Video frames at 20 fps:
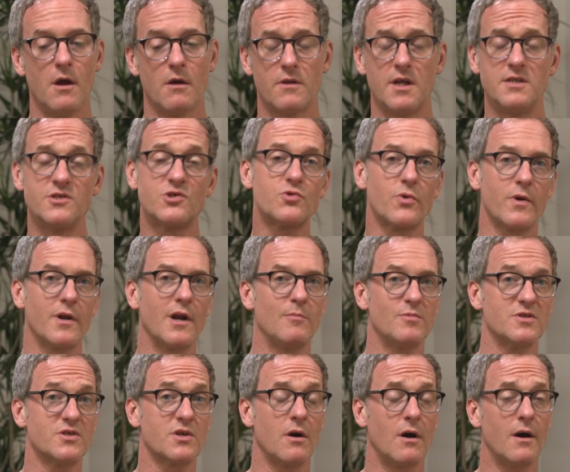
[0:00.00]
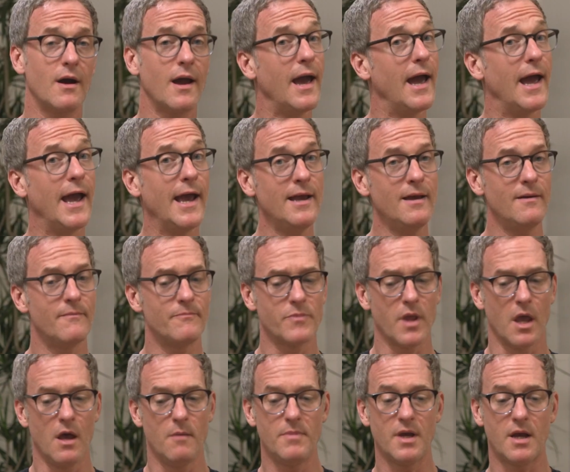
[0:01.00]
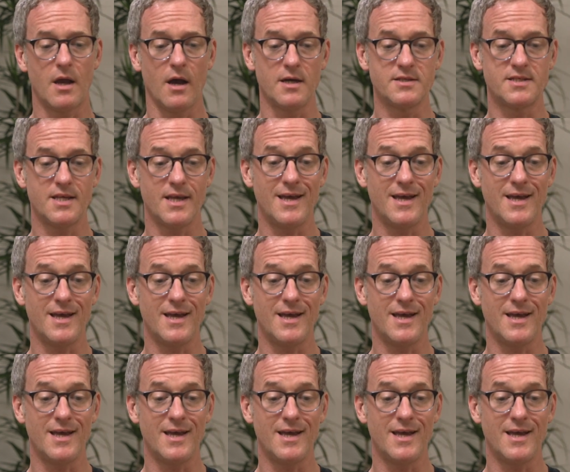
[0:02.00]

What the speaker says: than Surya Namaskar A because